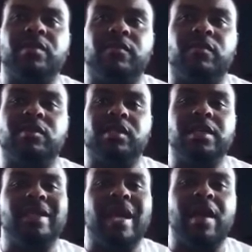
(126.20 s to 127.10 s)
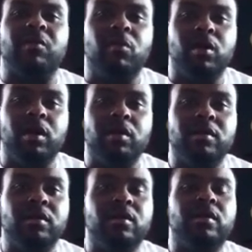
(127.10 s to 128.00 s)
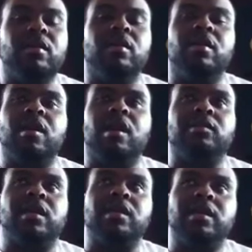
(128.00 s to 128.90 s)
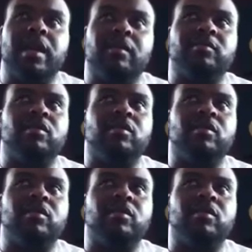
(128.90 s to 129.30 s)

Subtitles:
a 14. They had one. I was like, damn.